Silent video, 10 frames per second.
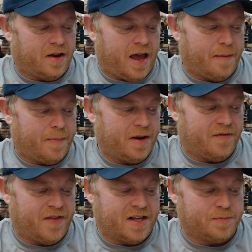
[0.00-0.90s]
happen
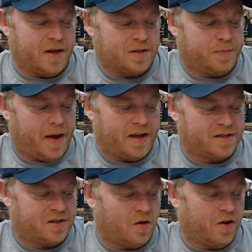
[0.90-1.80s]
if these bills pass.
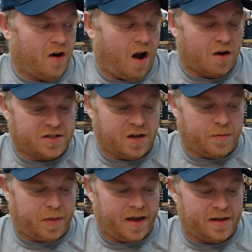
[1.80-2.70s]
So there are still
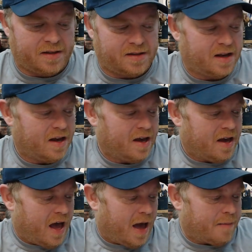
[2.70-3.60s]
plans.
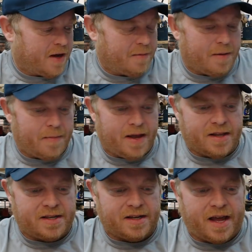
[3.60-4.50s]
I'm going to be
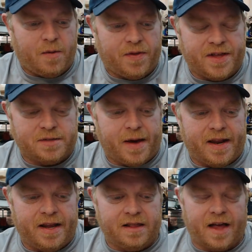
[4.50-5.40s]
meeting today with as
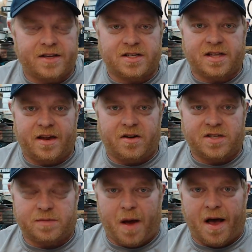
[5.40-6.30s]
many legislators
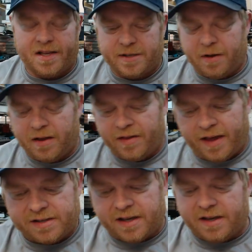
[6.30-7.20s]
as possible in
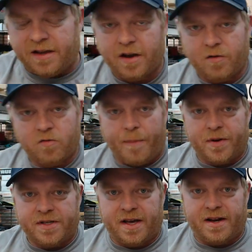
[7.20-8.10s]
Lansing,
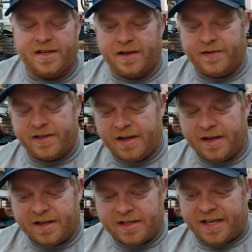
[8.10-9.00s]
representatives,
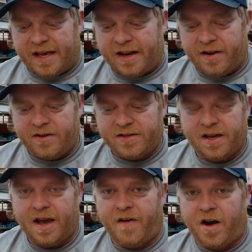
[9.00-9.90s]
senators.
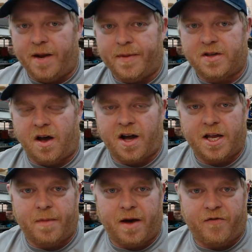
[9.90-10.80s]
I've already been talking
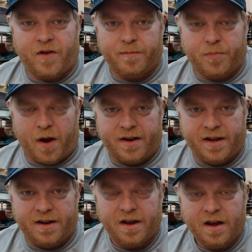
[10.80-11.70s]
to my friend
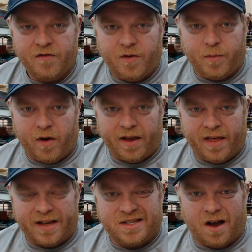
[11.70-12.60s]
Brendan from Great
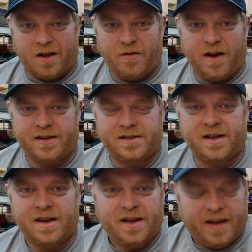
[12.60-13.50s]
Lakes Gun Rights.
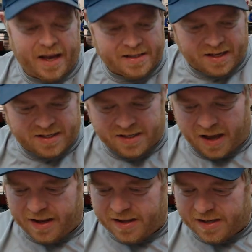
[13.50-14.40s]
He's
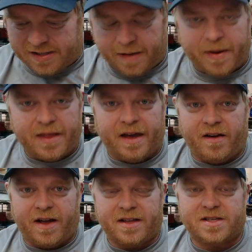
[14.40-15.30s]
excited to see me there
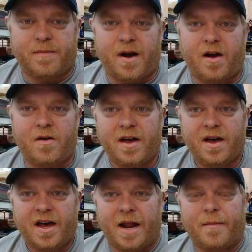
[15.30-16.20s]
again tomorrow,
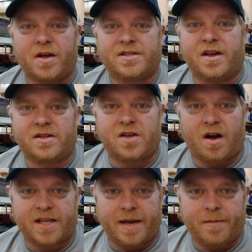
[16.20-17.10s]
and I'm also going to
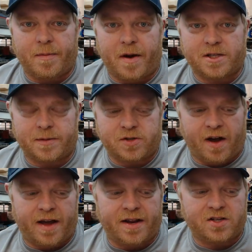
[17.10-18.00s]
talk to him about some
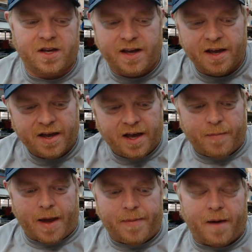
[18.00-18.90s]
strategy, and
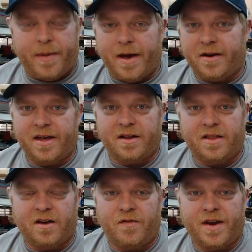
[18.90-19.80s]
maybe I'll be able to get a
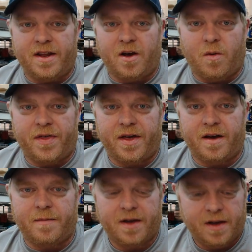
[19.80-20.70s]
little video with
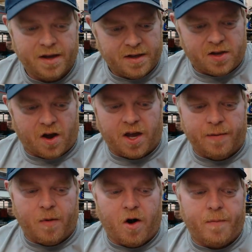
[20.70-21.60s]
him talking
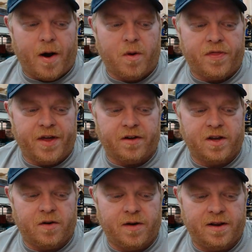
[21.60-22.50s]
more about what they're
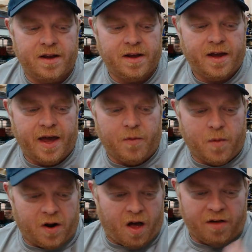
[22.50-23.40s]
doing and
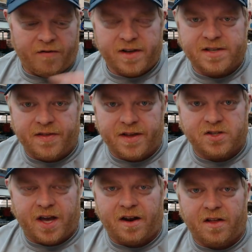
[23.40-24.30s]
what all of us on this
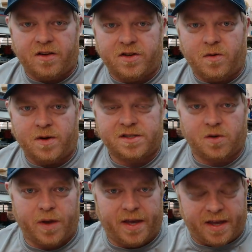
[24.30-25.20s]
channel are doing, so
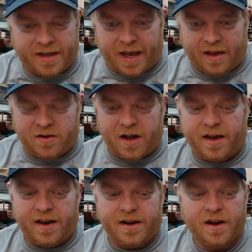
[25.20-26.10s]
we can get
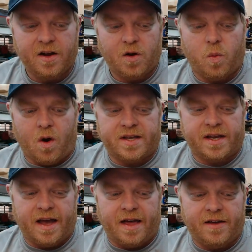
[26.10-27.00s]
united, work
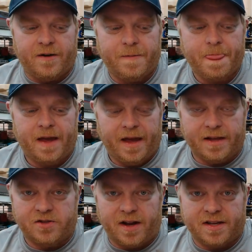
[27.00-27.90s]
together,
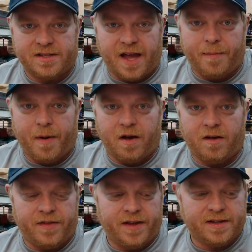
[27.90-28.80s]
and try to stop all
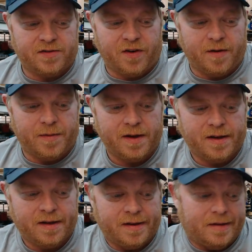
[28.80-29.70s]
of this from
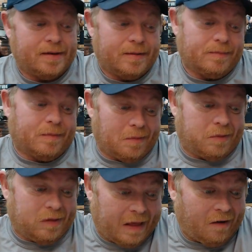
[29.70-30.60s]

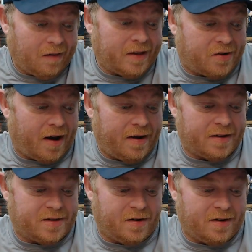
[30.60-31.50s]
literally trying to
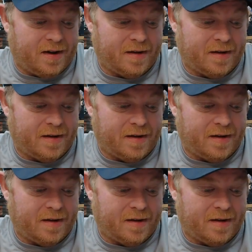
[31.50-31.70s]
turn